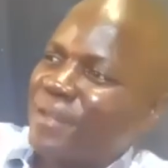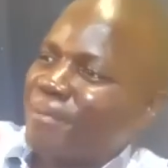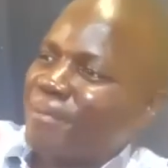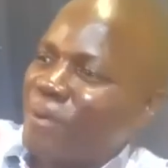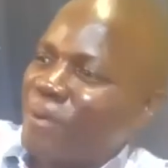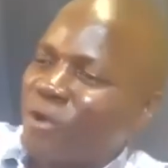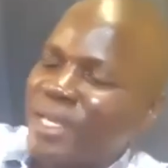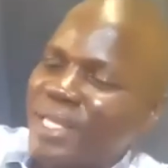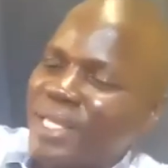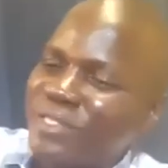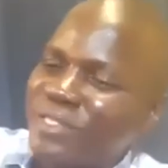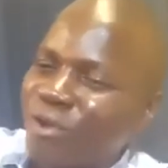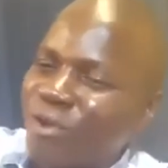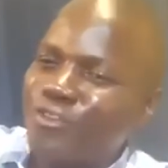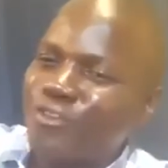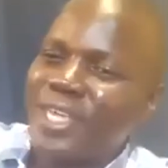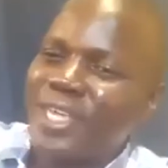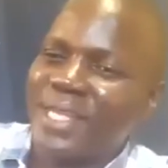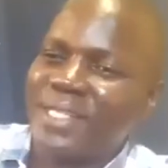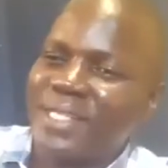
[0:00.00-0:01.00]
pockets
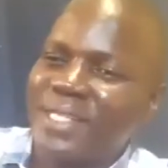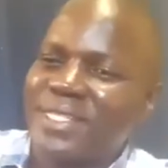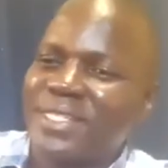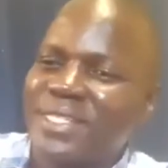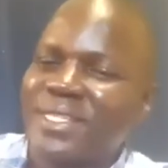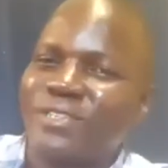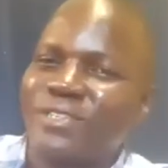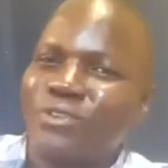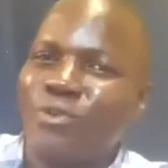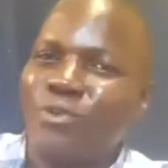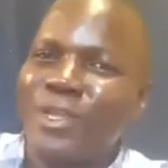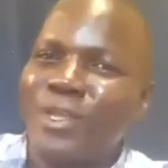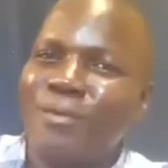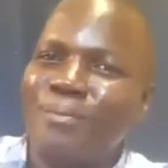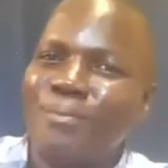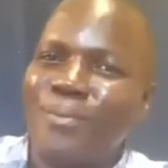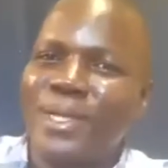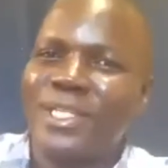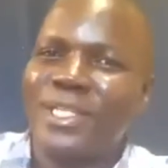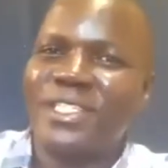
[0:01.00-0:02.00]
of gas. So when you
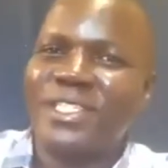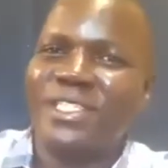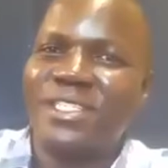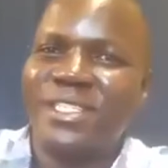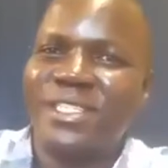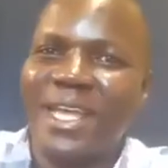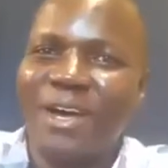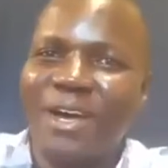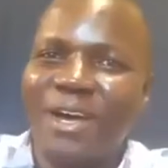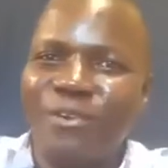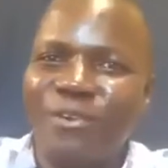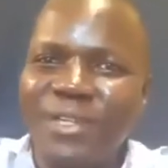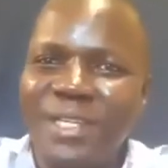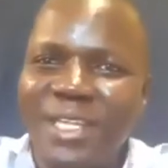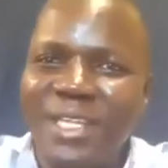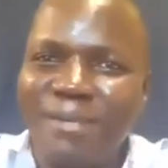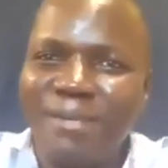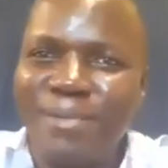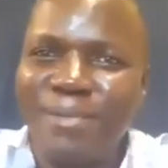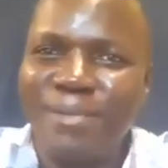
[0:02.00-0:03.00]
press it down,
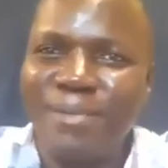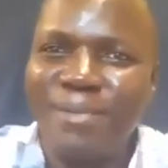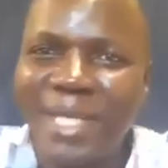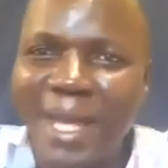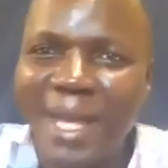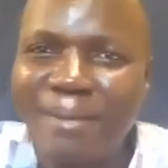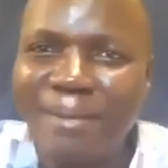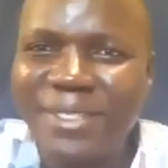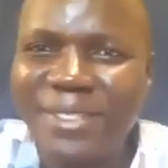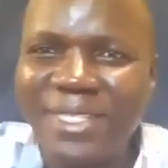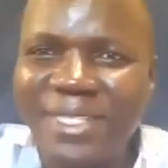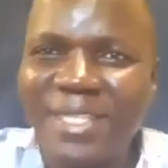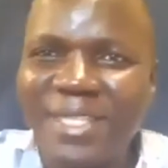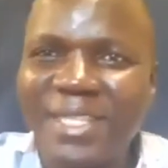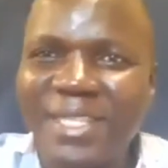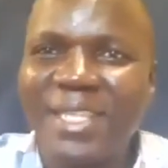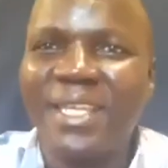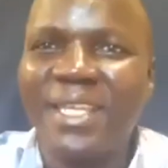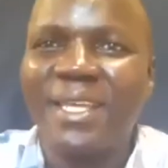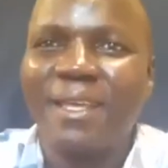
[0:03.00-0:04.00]
it becomes
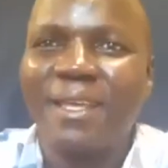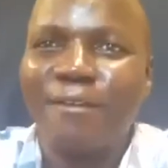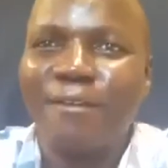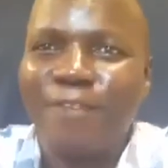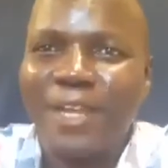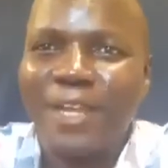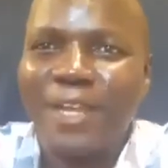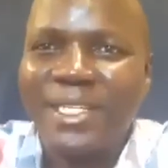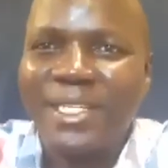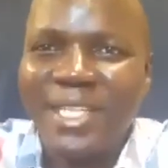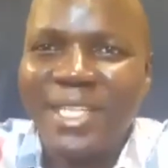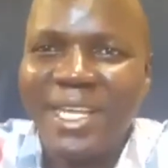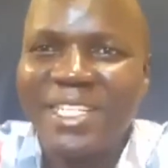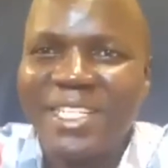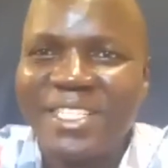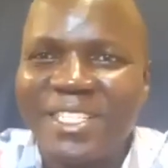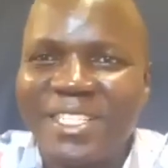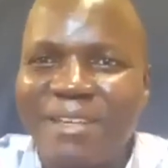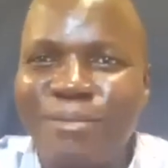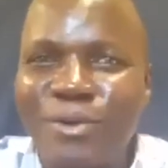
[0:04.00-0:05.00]
flattened
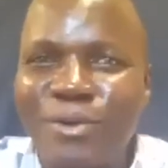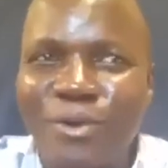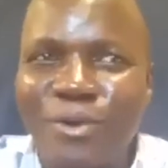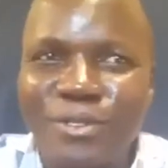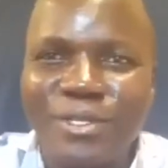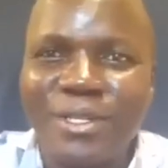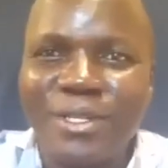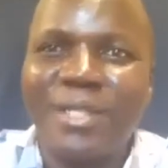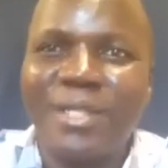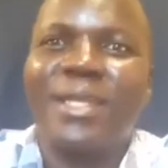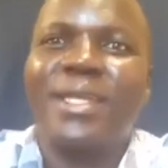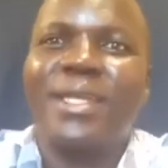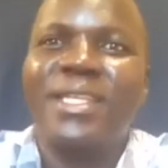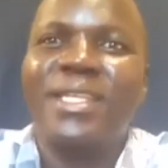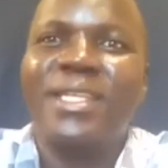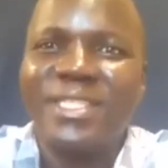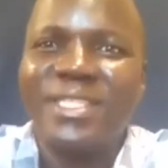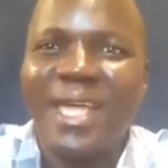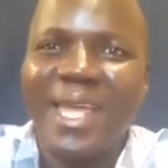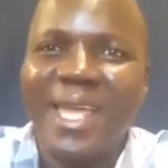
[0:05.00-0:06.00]
because
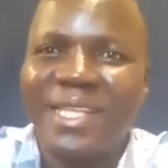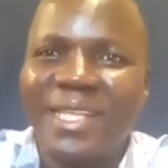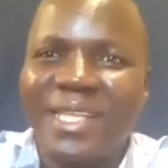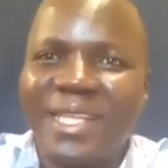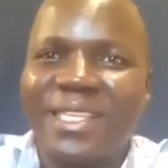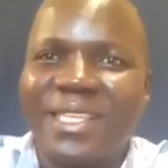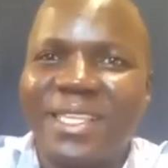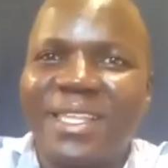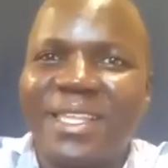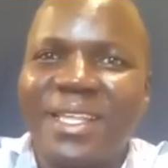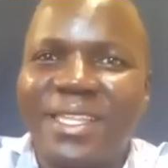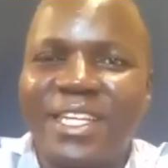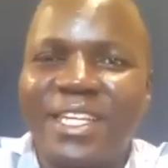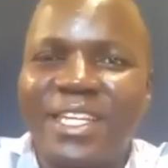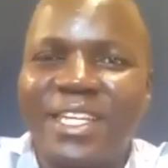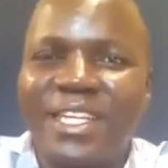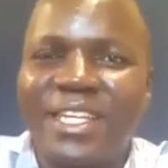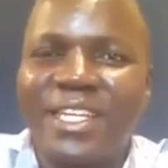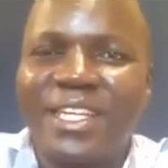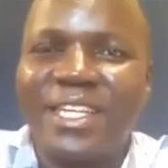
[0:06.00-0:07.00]
inside the
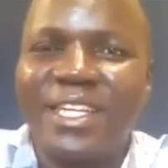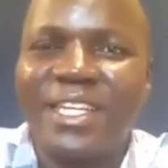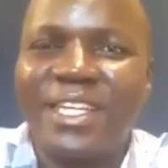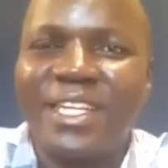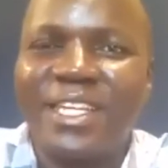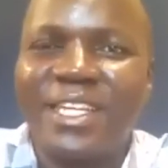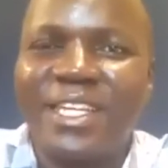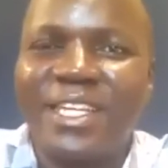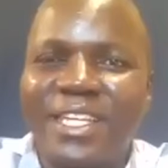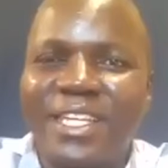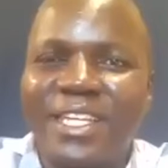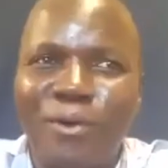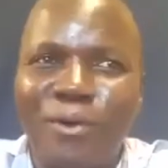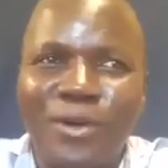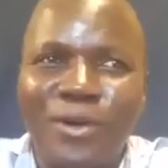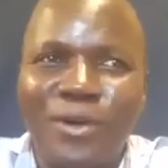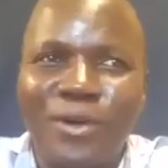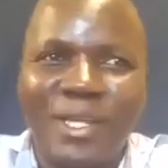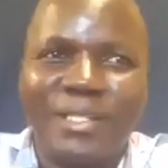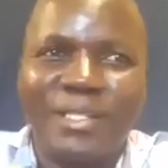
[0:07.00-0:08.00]
sponge, there
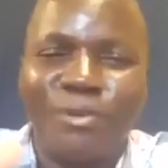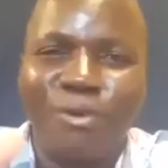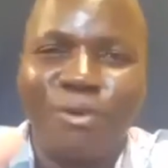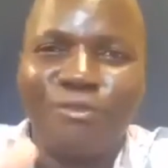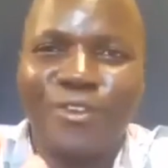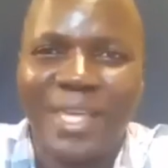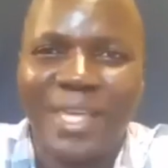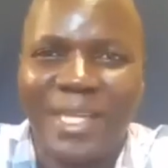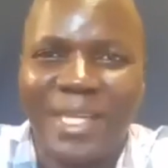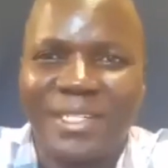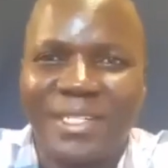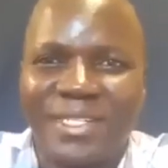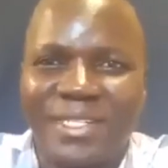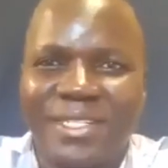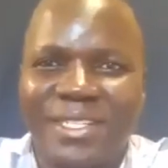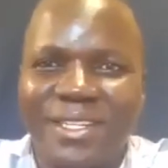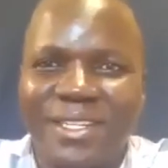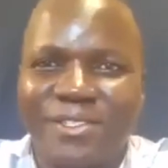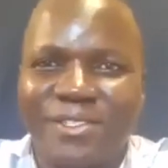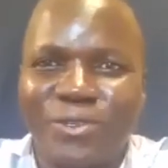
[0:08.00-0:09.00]
pockets of gas.
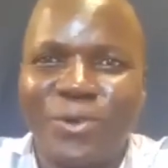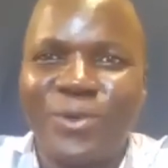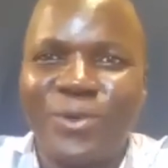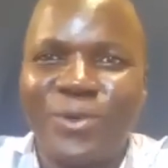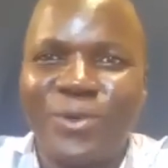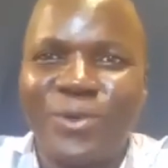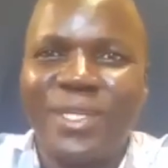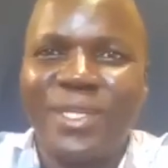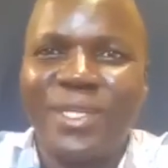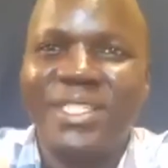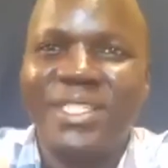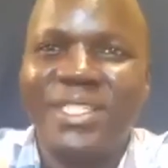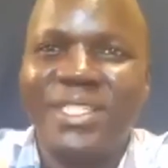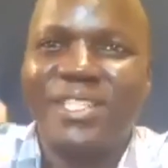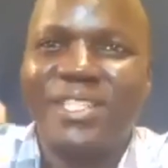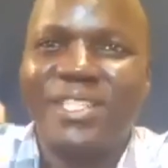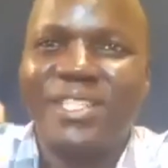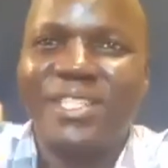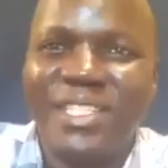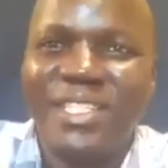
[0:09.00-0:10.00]
So it's a
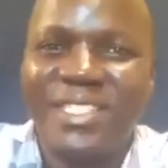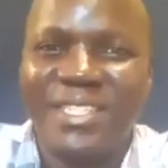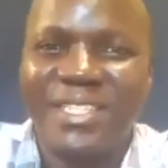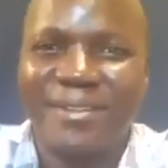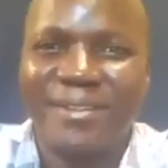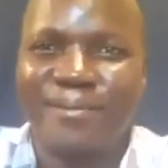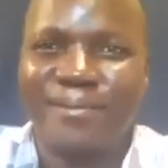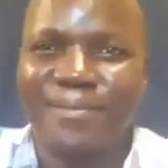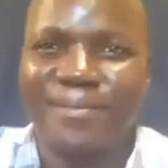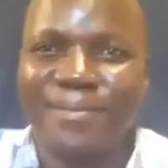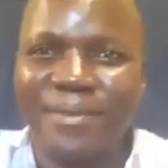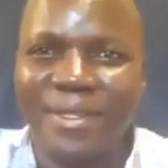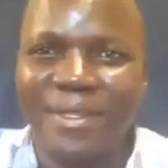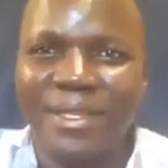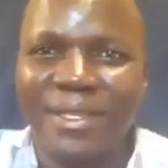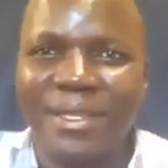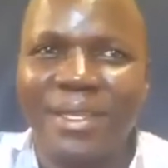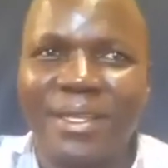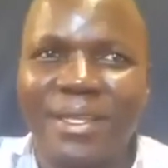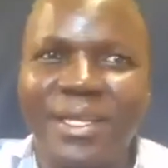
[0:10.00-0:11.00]
solid.
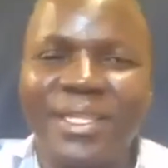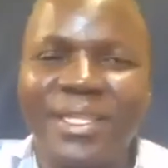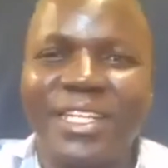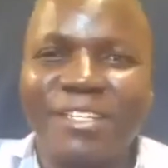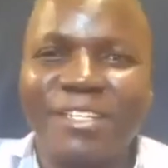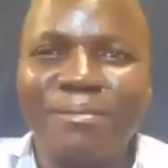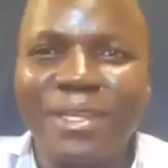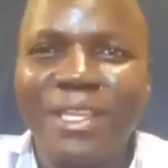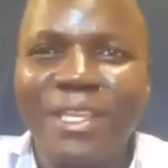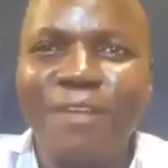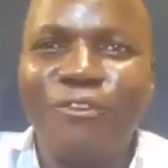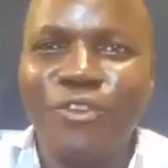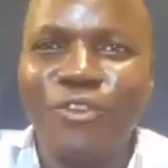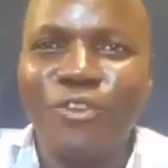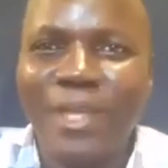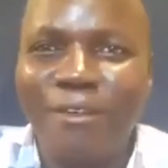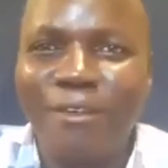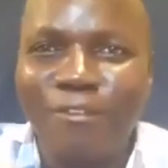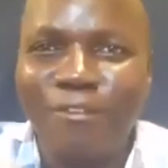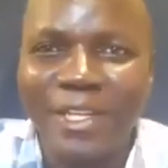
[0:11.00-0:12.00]
It doesn't mean if you
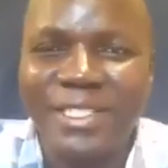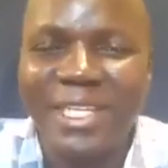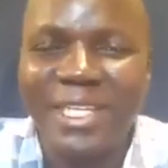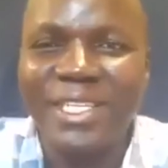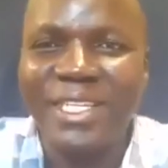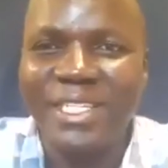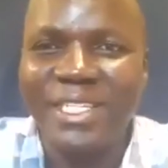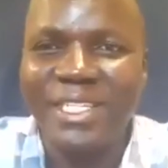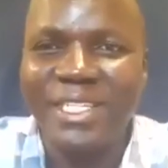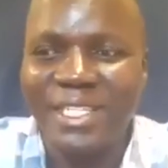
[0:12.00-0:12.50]
can flatten it,